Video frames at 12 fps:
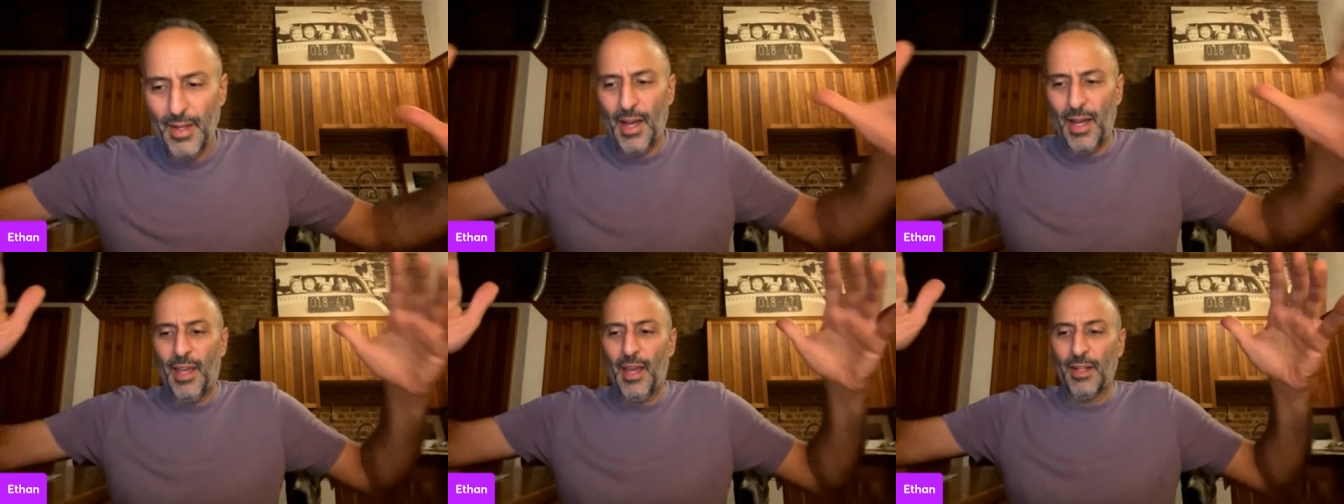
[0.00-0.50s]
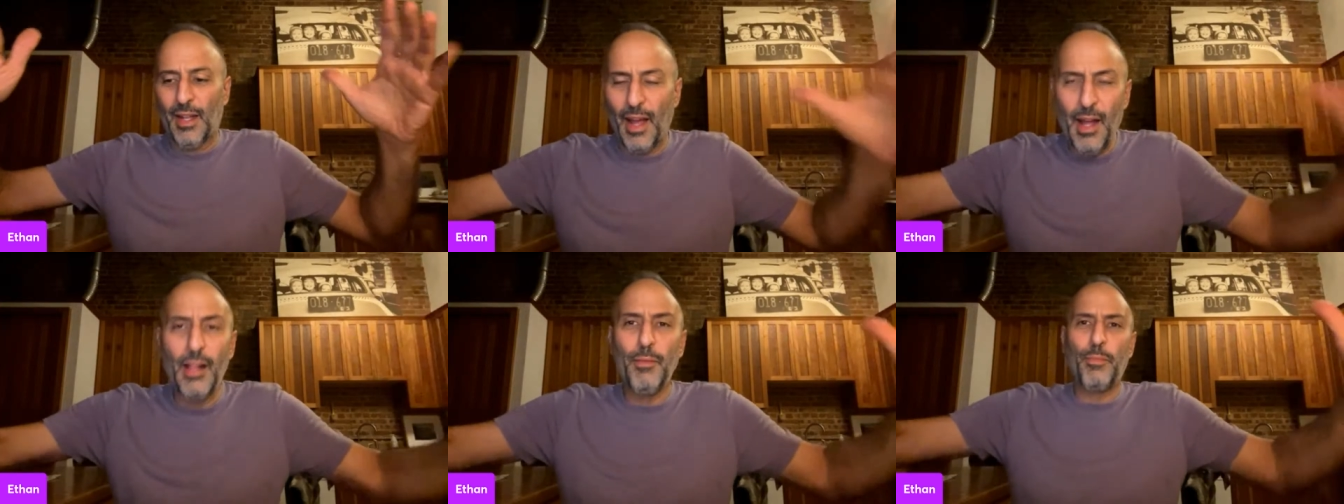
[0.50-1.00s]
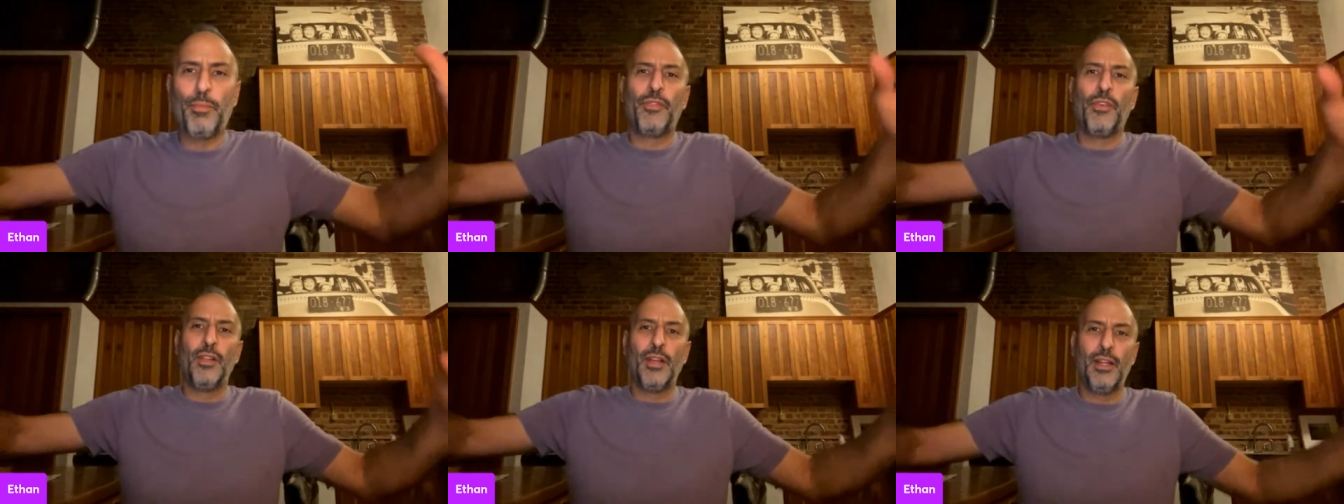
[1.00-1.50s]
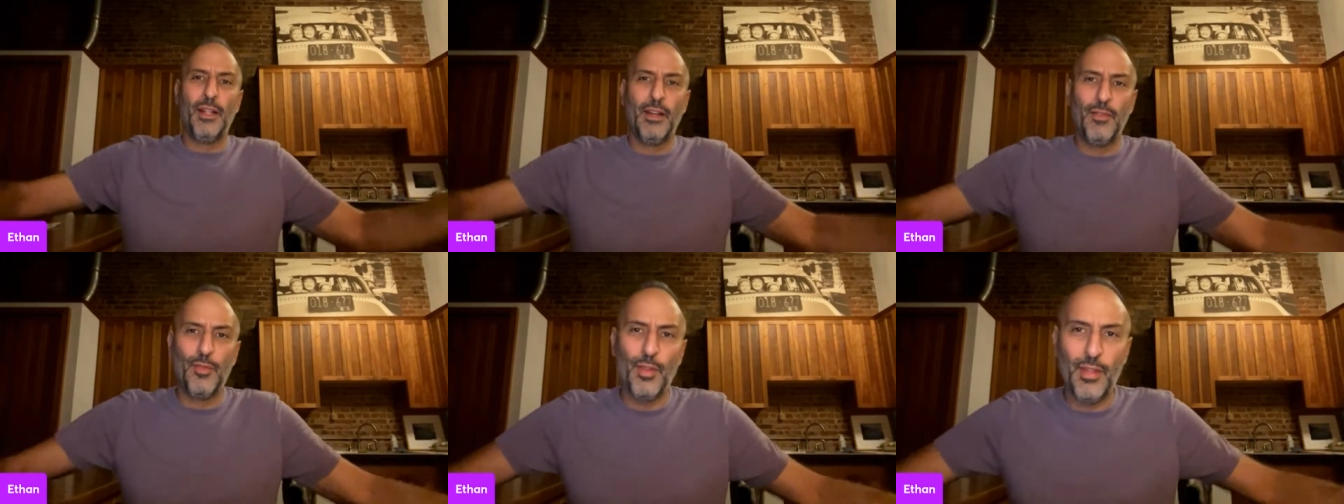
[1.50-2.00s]
I can't help falling in
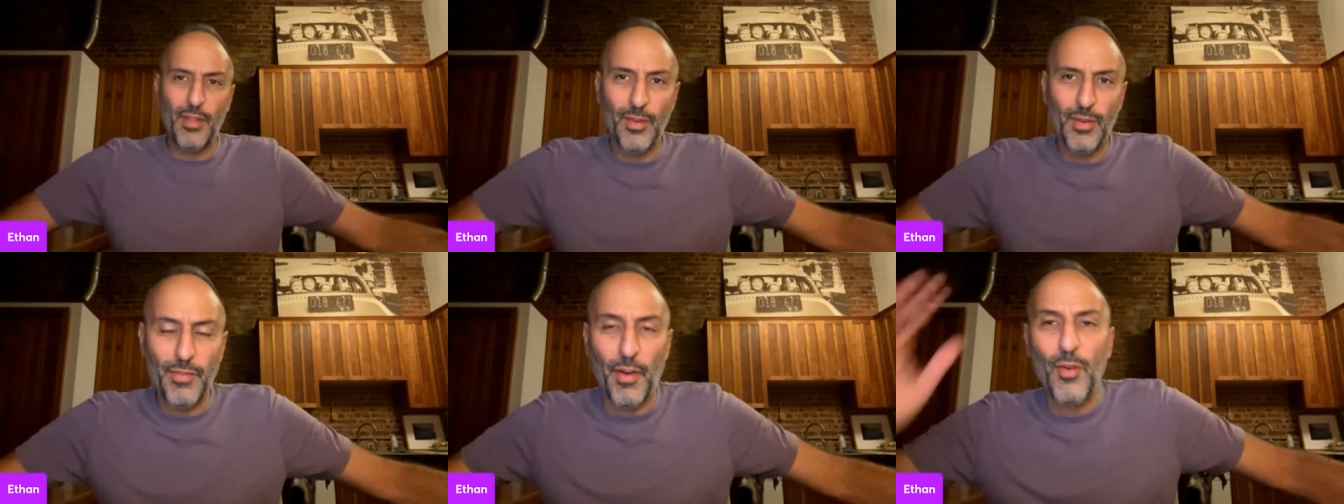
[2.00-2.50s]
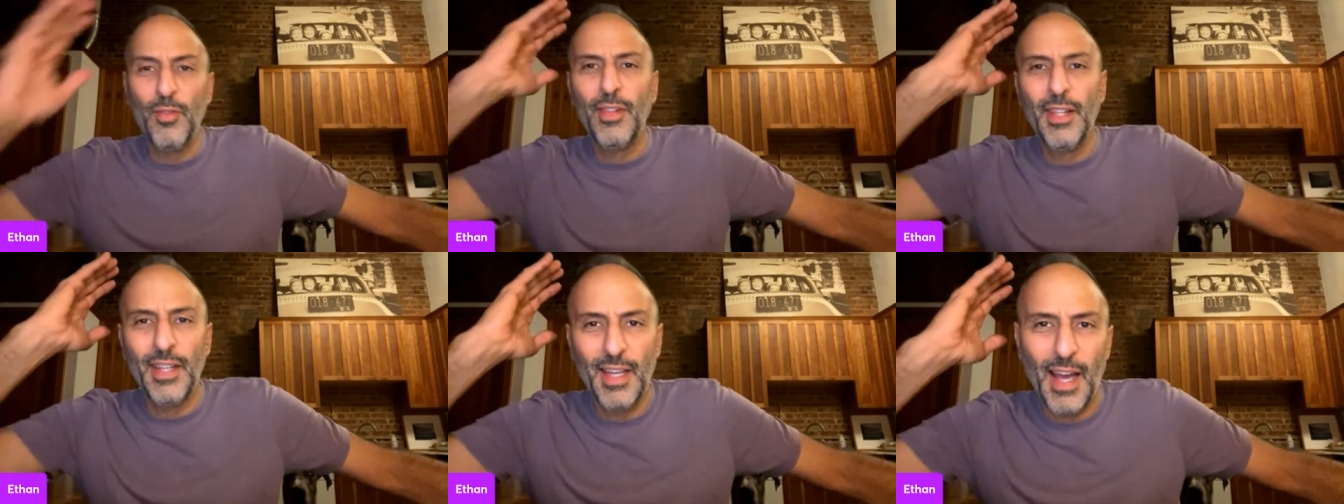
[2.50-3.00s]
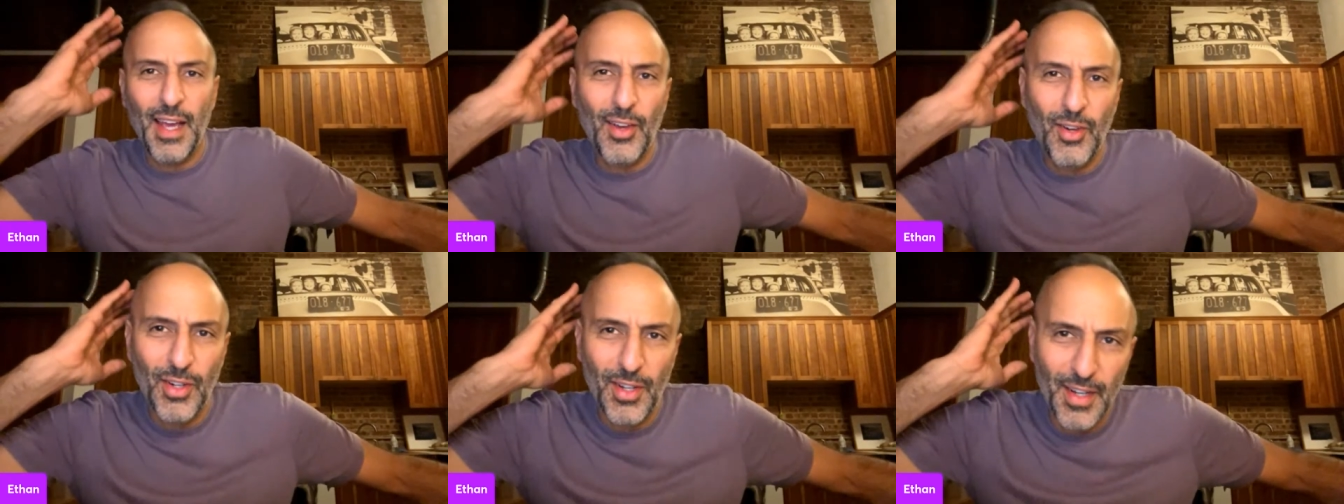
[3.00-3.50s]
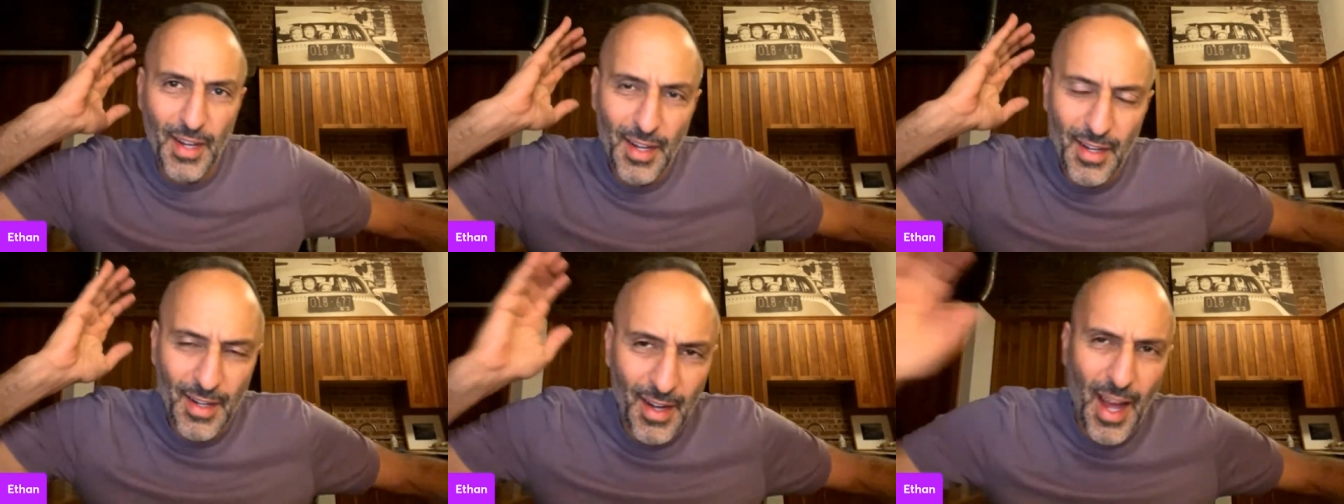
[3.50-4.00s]
love with you. If only I could
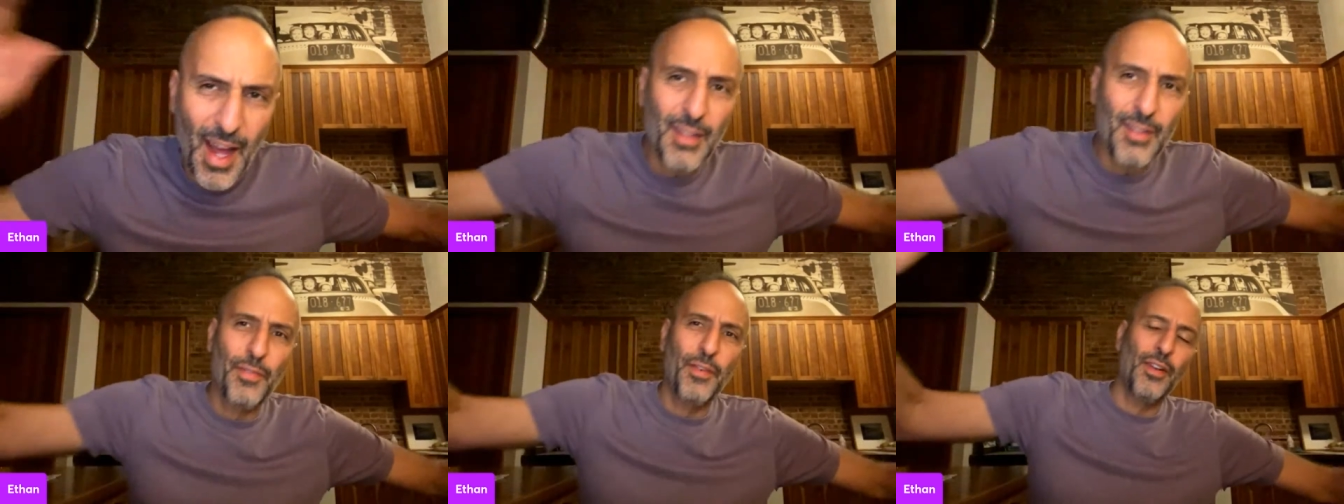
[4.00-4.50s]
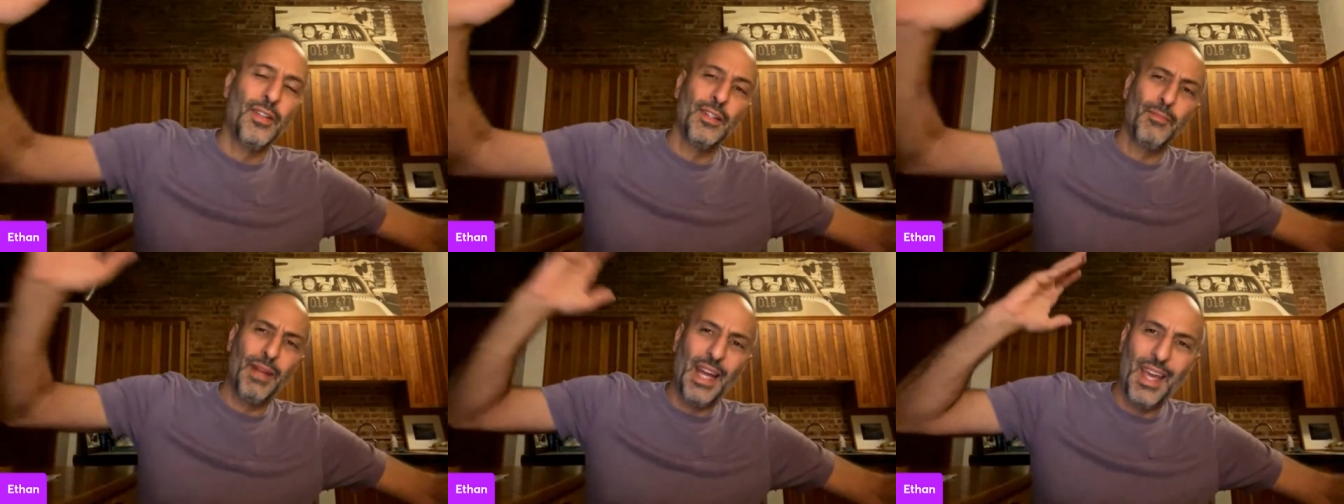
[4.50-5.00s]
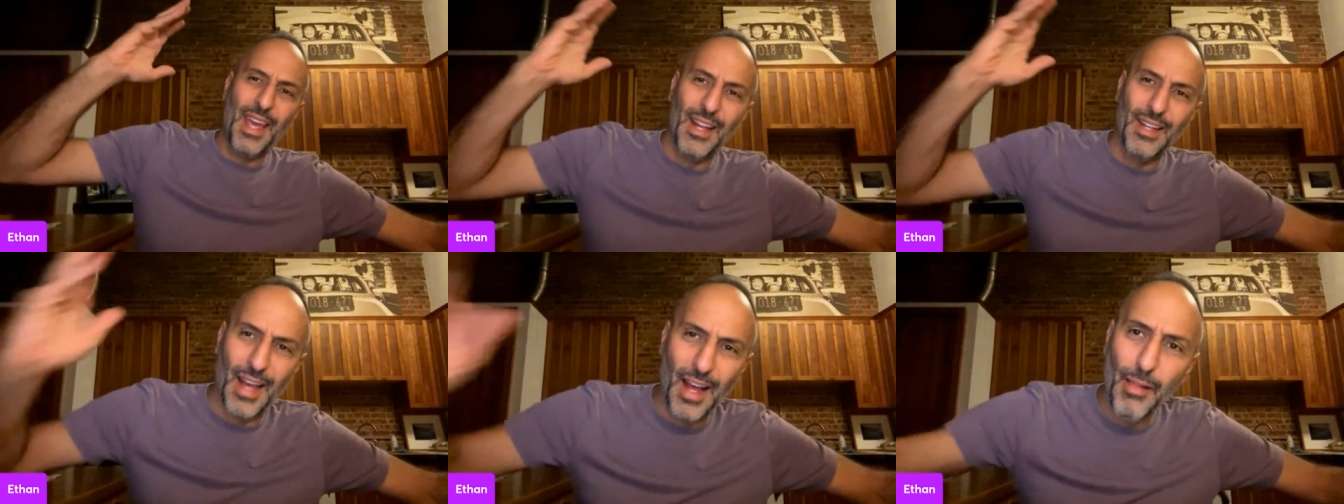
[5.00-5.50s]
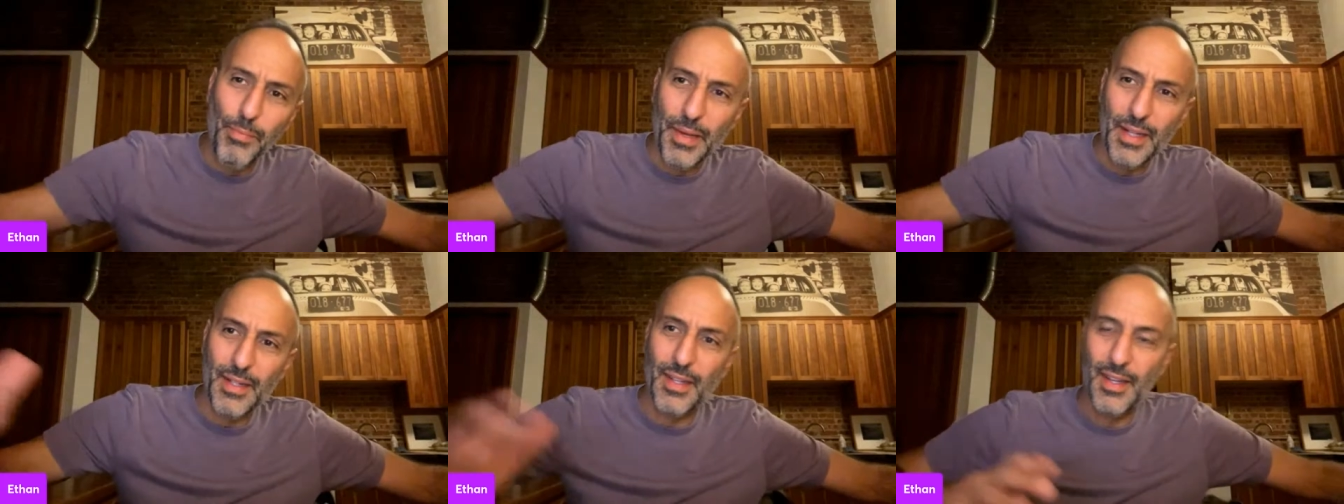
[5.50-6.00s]
not fall, but I can't help it.